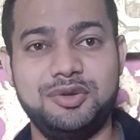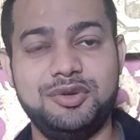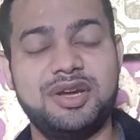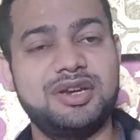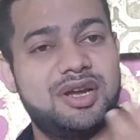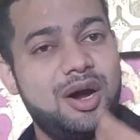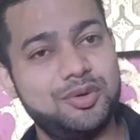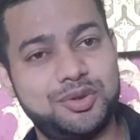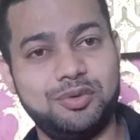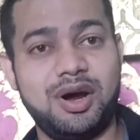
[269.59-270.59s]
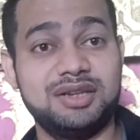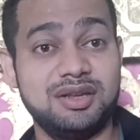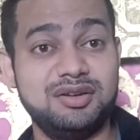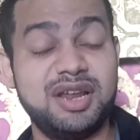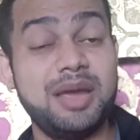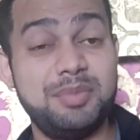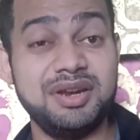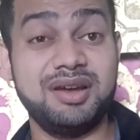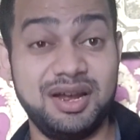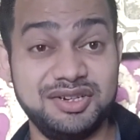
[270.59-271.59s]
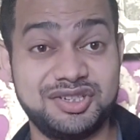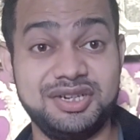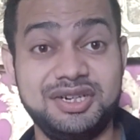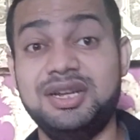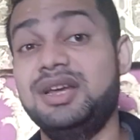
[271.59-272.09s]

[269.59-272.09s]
you can go to other neighboring country,